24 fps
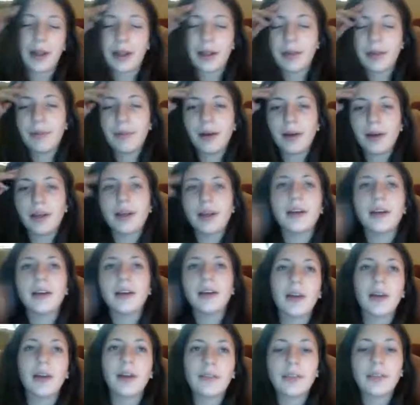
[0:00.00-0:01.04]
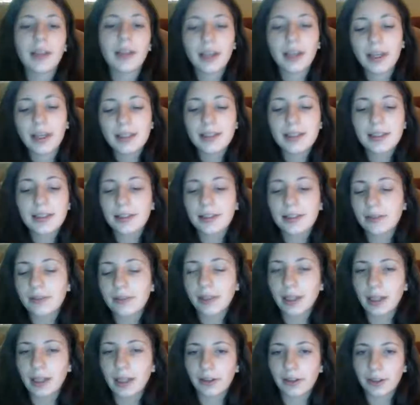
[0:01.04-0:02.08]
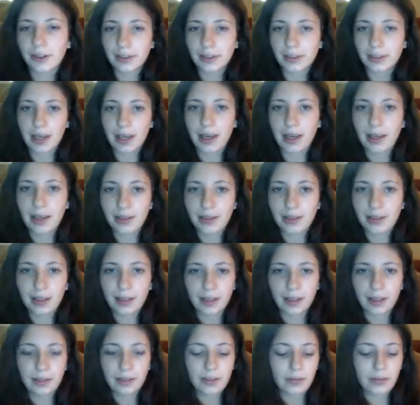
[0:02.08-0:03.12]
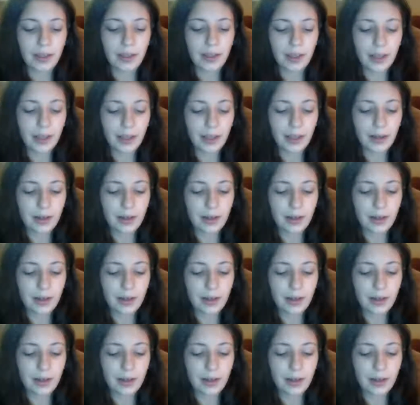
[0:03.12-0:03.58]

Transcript: but one of the kids didn't really understand like doing it